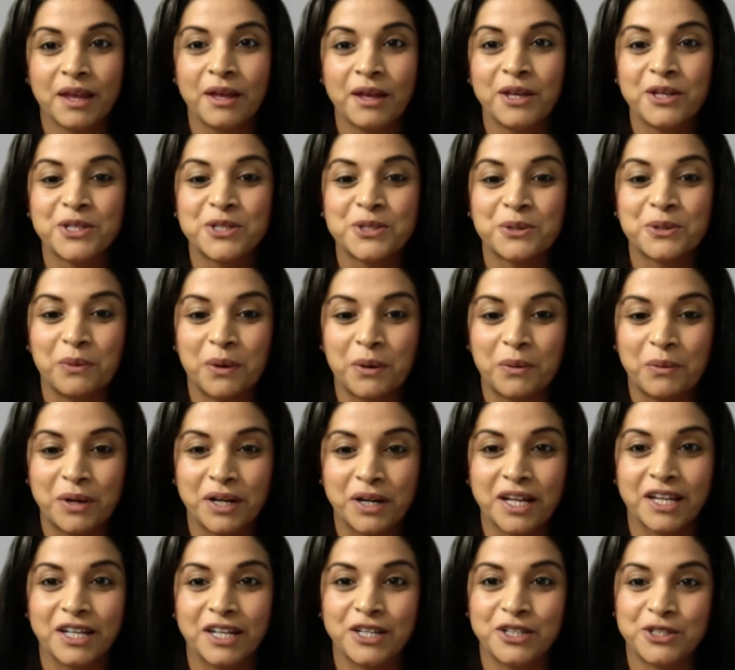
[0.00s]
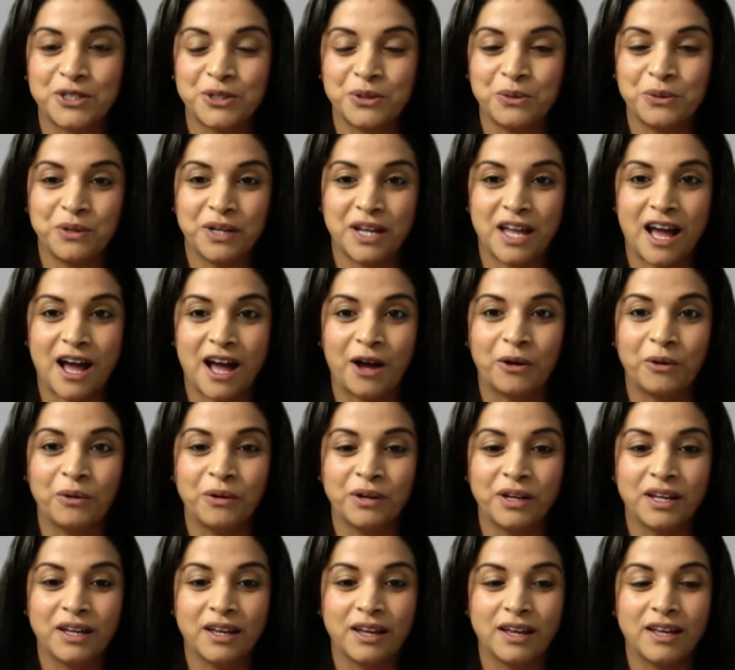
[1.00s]
So what we're going to do now
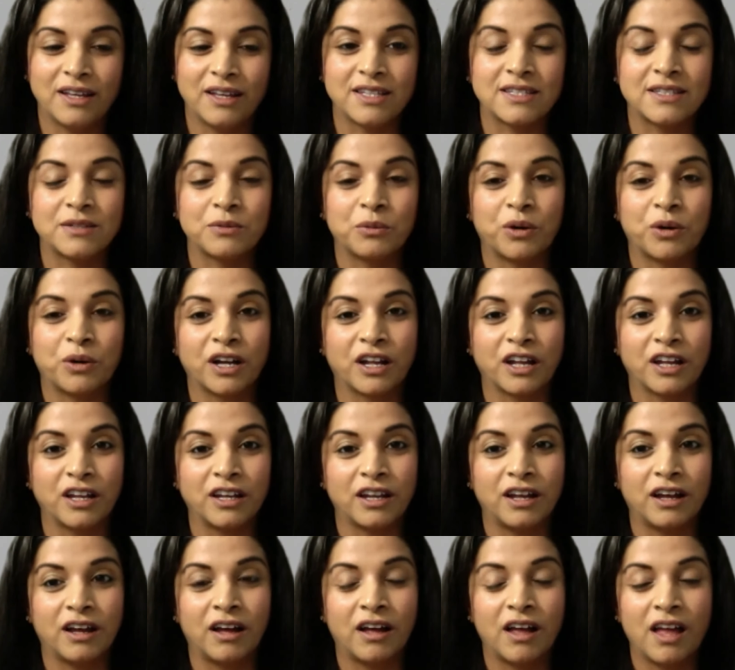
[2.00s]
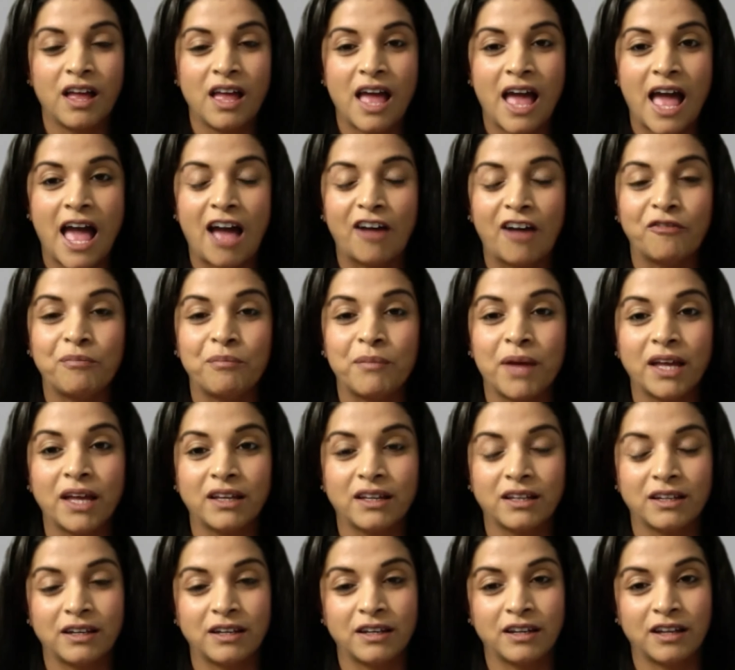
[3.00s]
is we're going to have
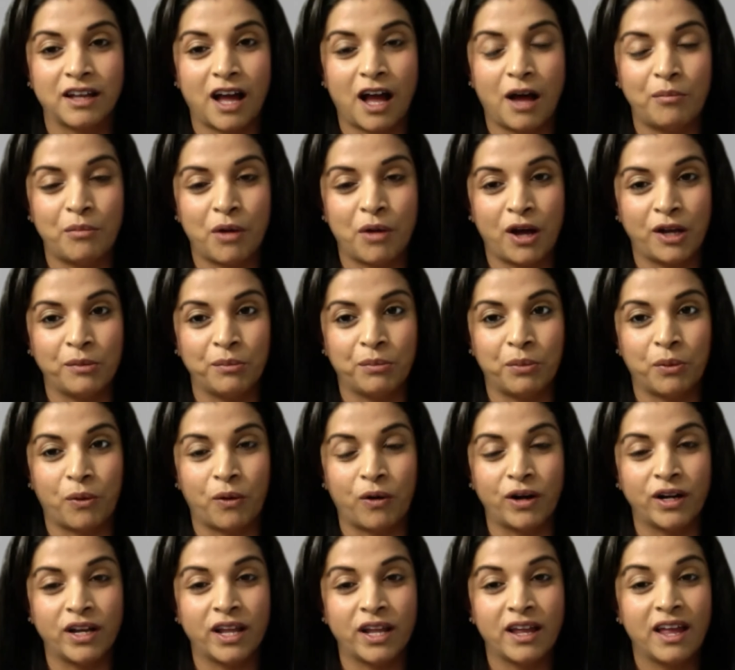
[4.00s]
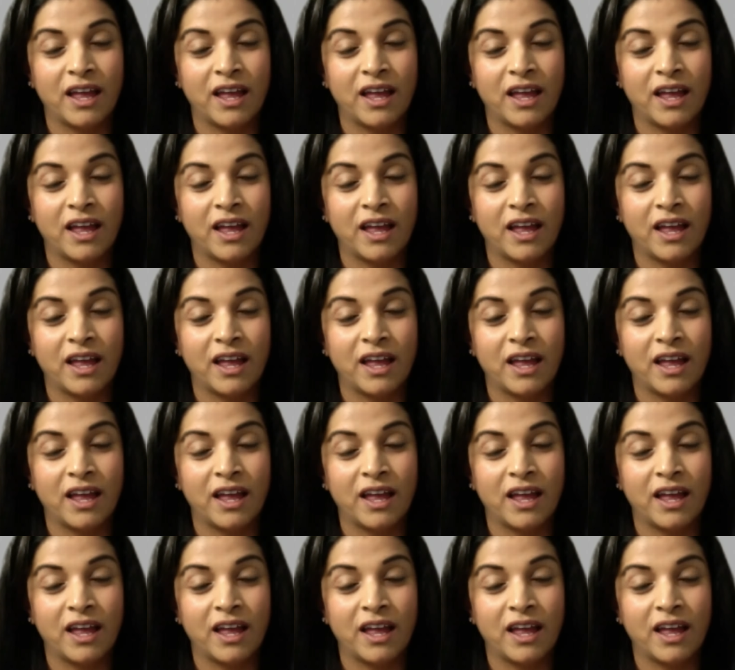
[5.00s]
Megan come on board,